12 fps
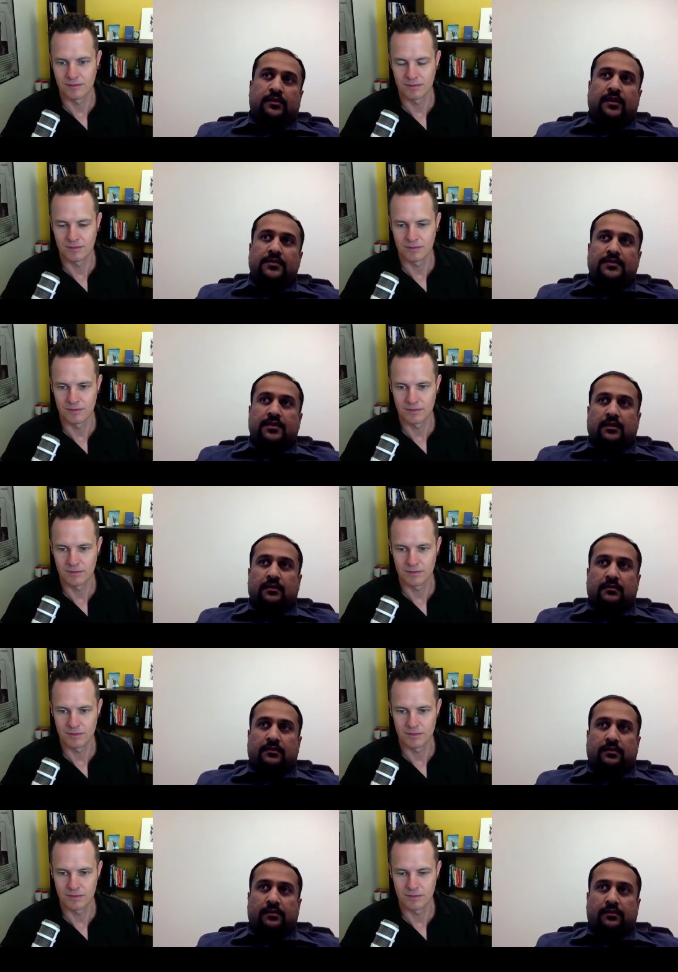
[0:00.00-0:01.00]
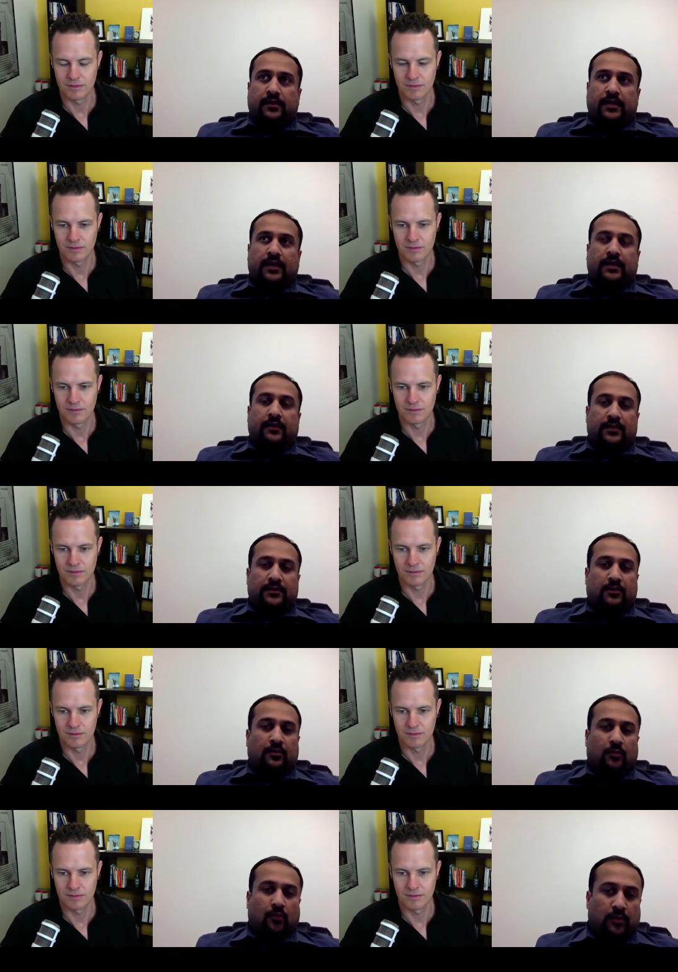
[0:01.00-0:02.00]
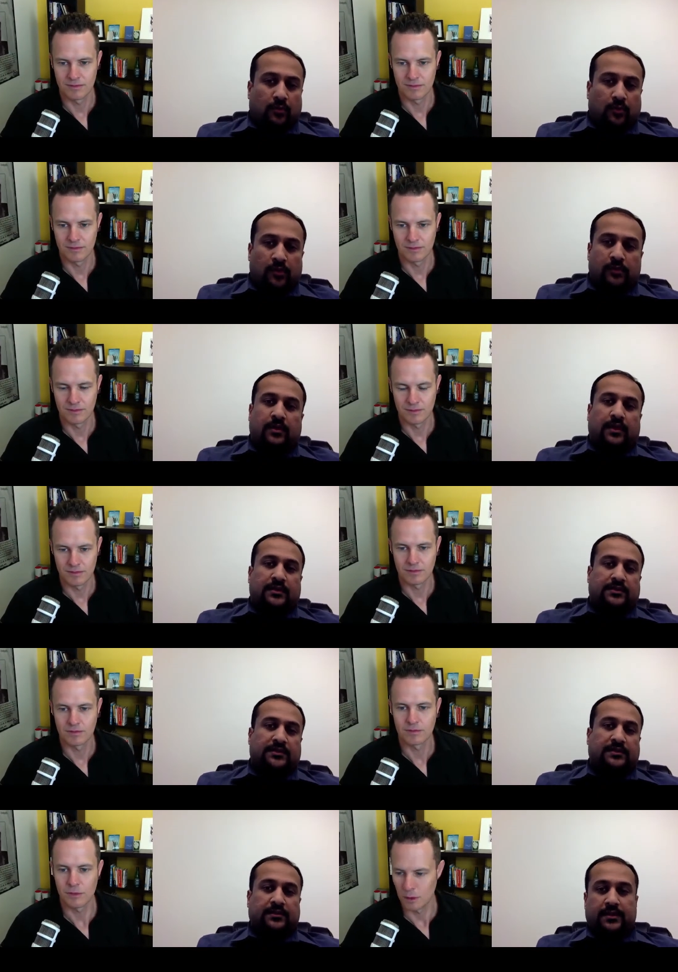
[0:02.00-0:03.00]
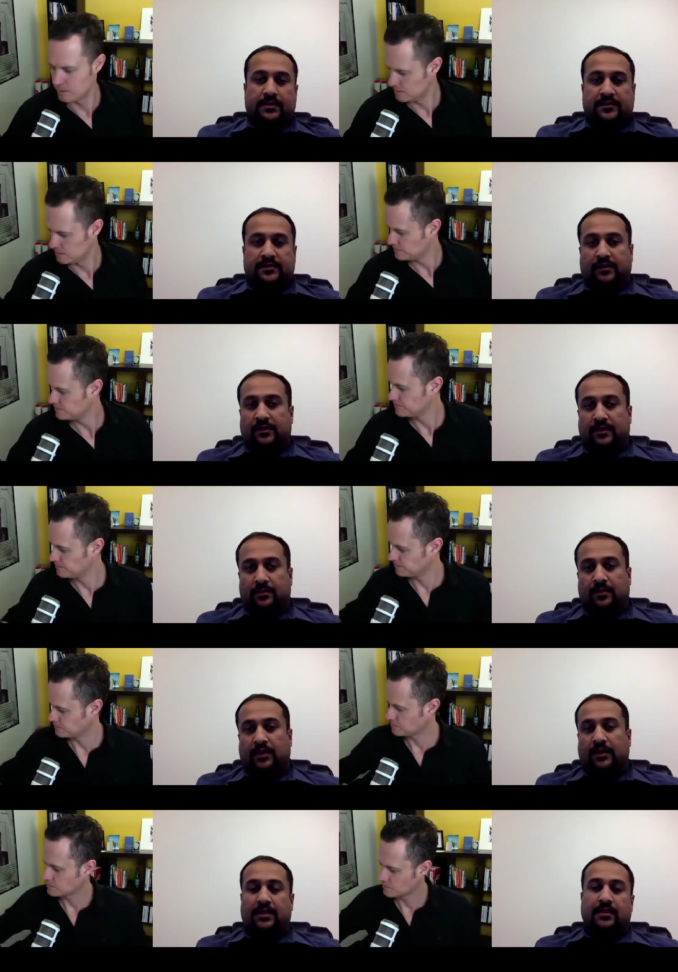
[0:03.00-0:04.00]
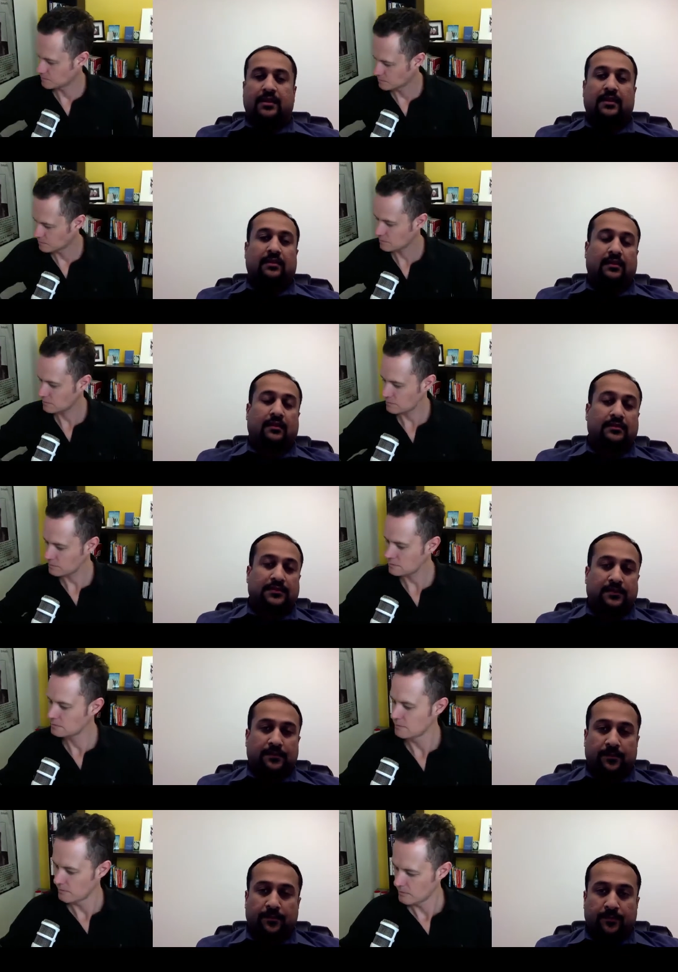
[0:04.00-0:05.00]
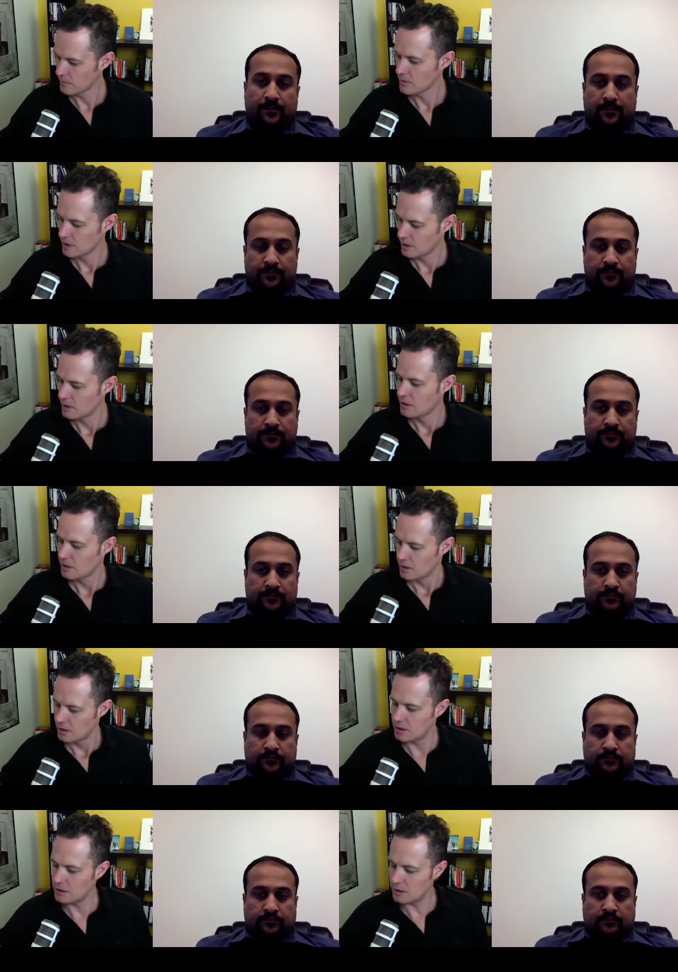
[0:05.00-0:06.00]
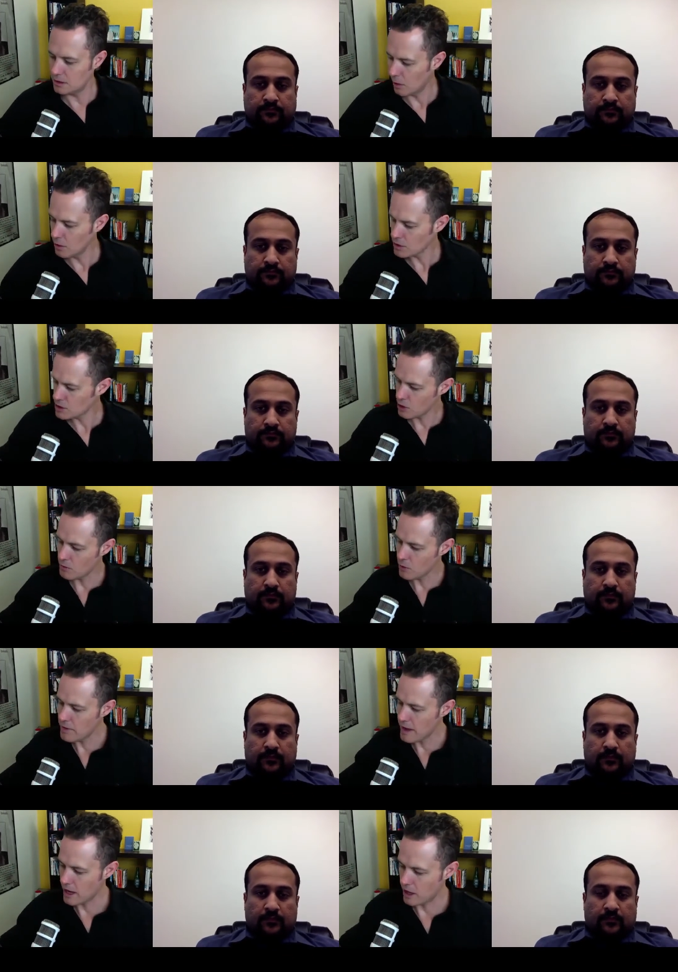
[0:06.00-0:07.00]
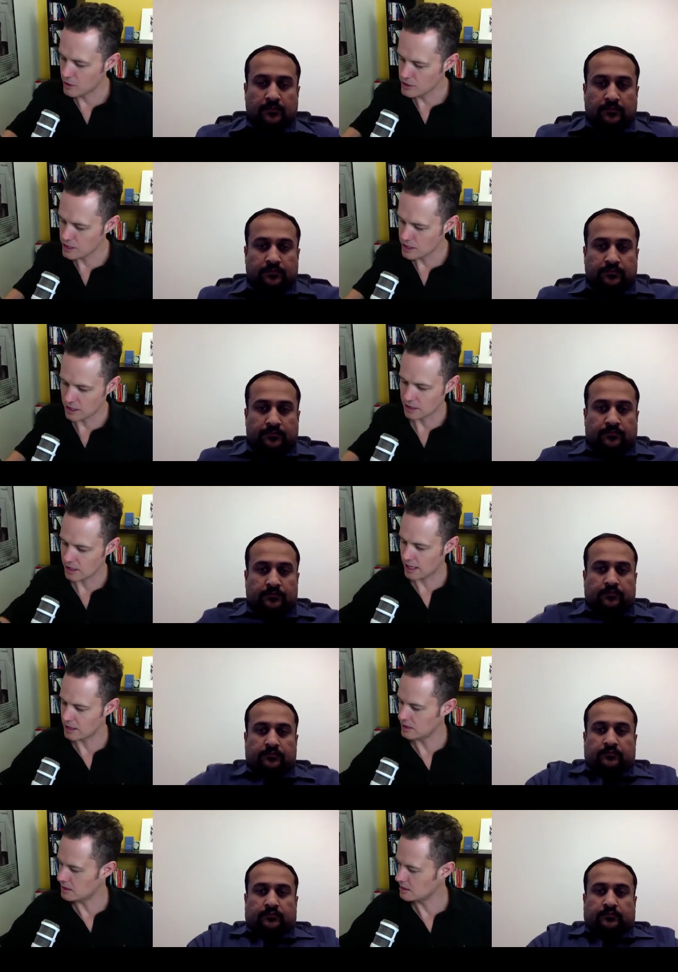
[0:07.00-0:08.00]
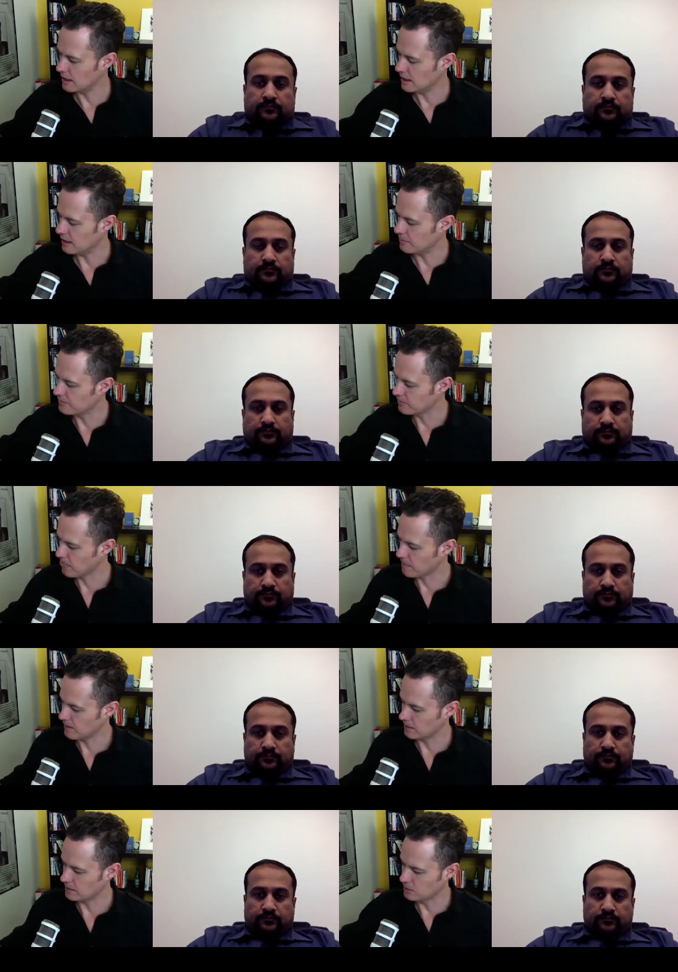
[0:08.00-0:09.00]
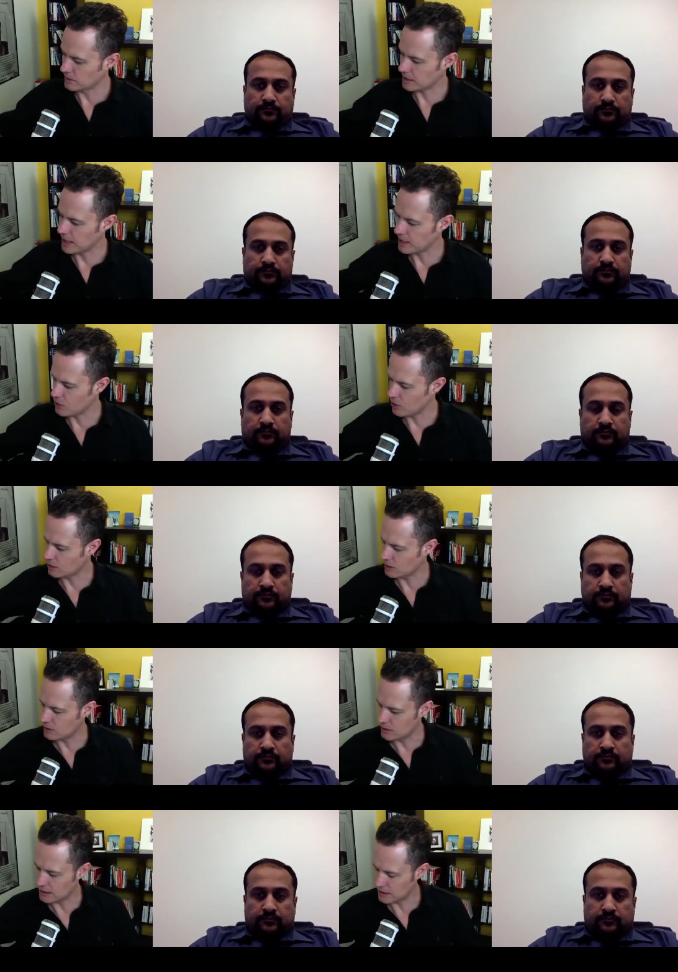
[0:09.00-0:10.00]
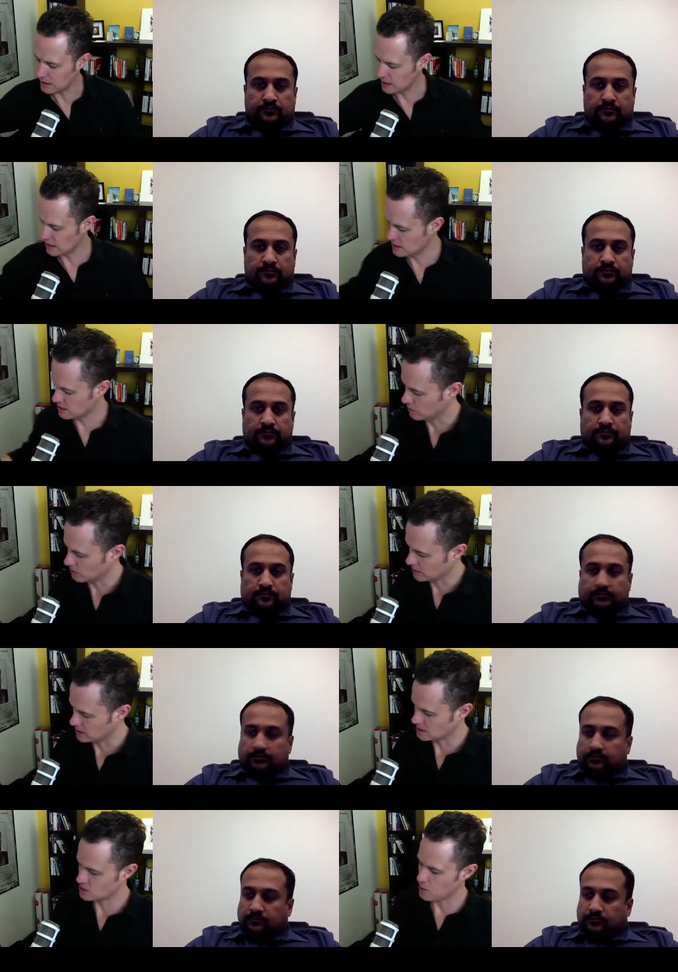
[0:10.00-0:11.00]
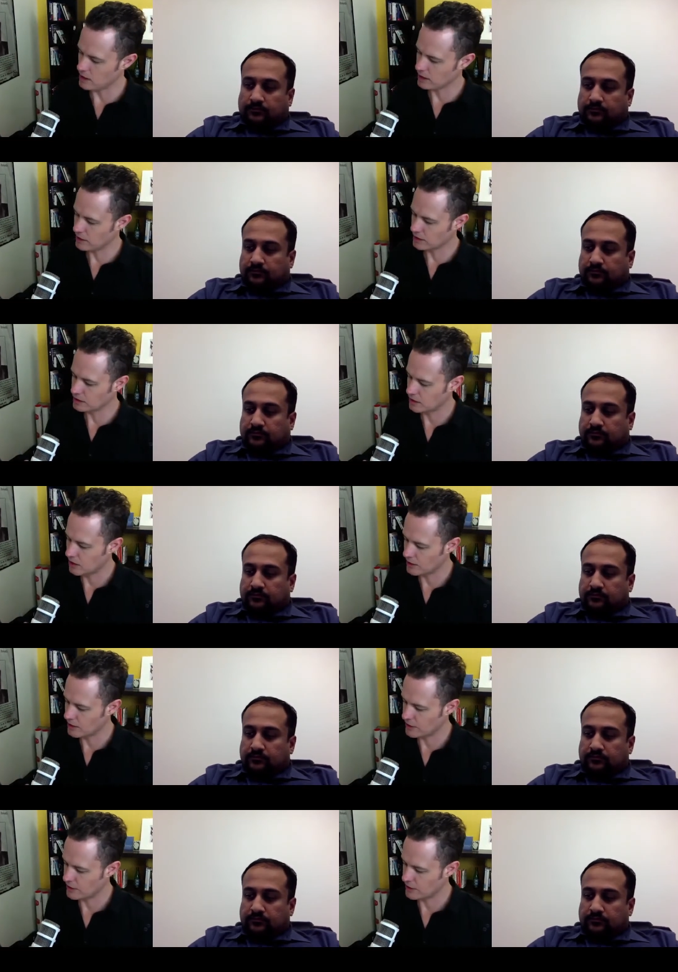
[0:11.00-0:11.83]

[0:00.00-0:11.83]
Speaker 1: thousand three, we saw more WordPress and Serendipity than anything else.
Speaker 2: I want to talk more about hosting and um a little bit later on in the interview, because it's one thing that I